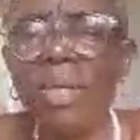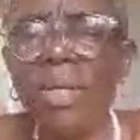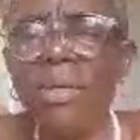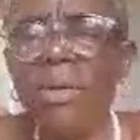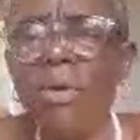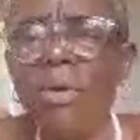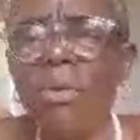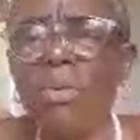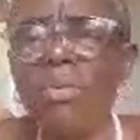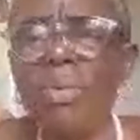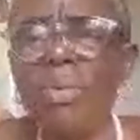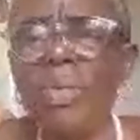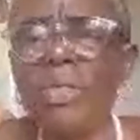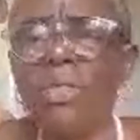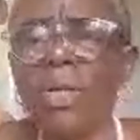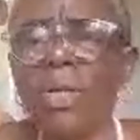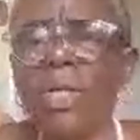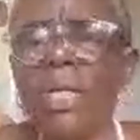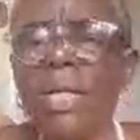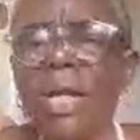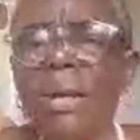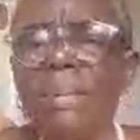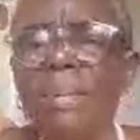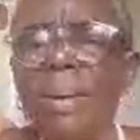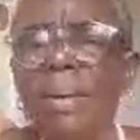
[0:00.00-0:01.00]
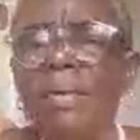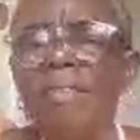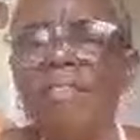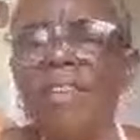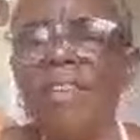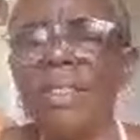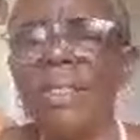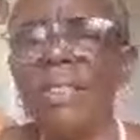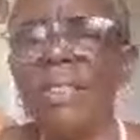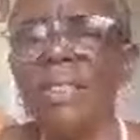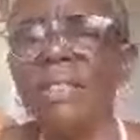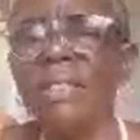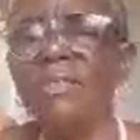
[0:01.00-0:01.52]
You know, we've been talking about
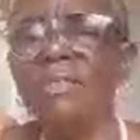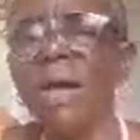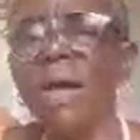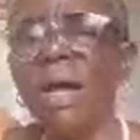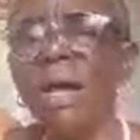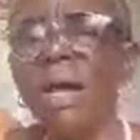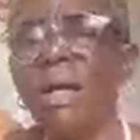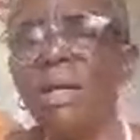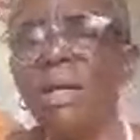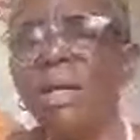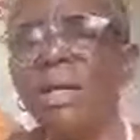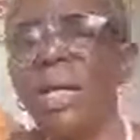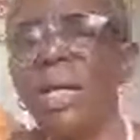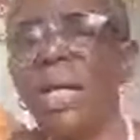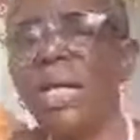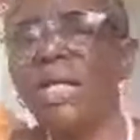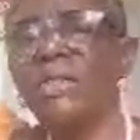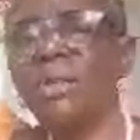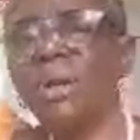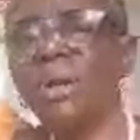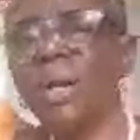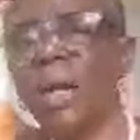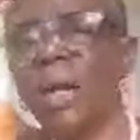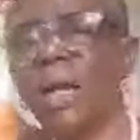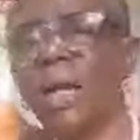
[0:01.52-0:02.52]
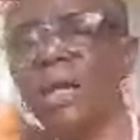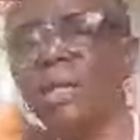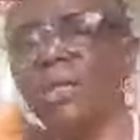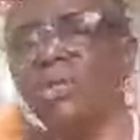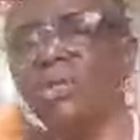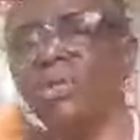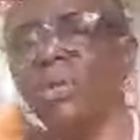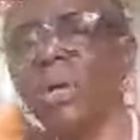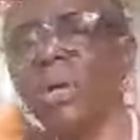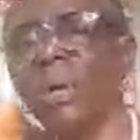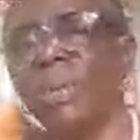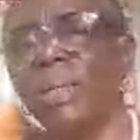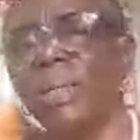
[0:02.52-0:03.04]
fatty liver. Let's talk a
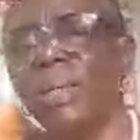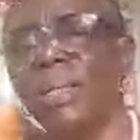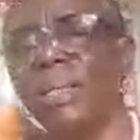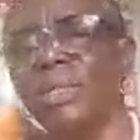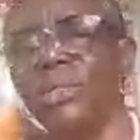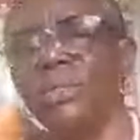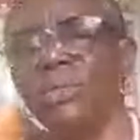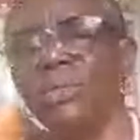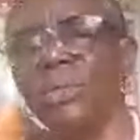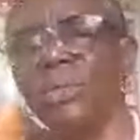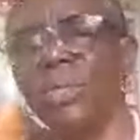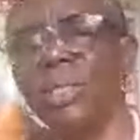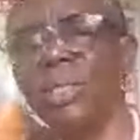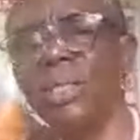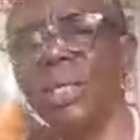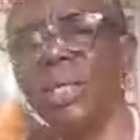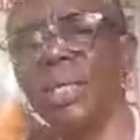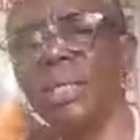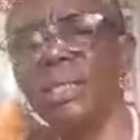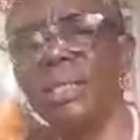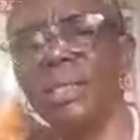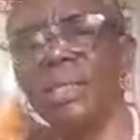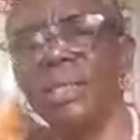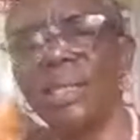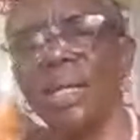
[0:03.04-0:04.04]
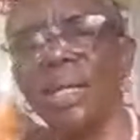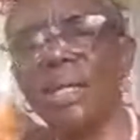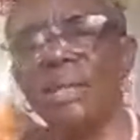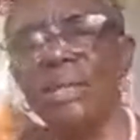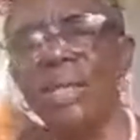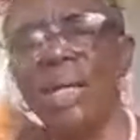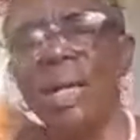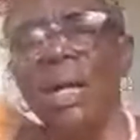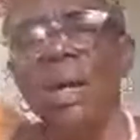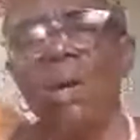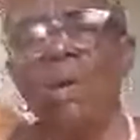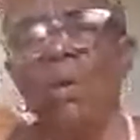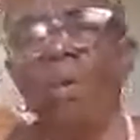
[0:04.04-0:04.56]
little about the insulin resistance.
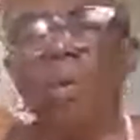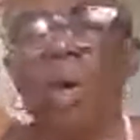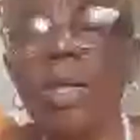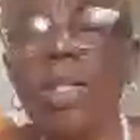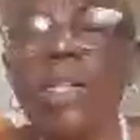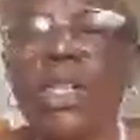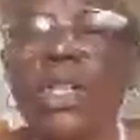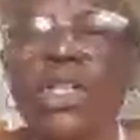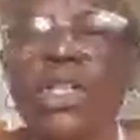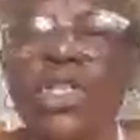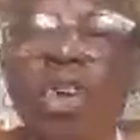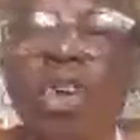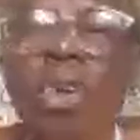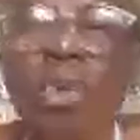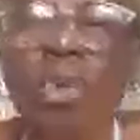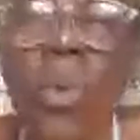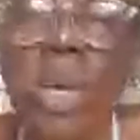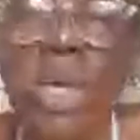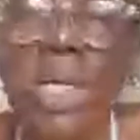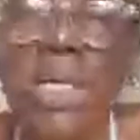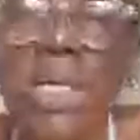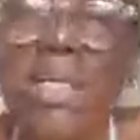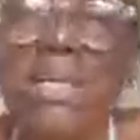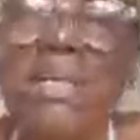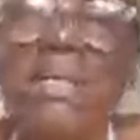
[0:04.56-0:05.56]
What is your weight?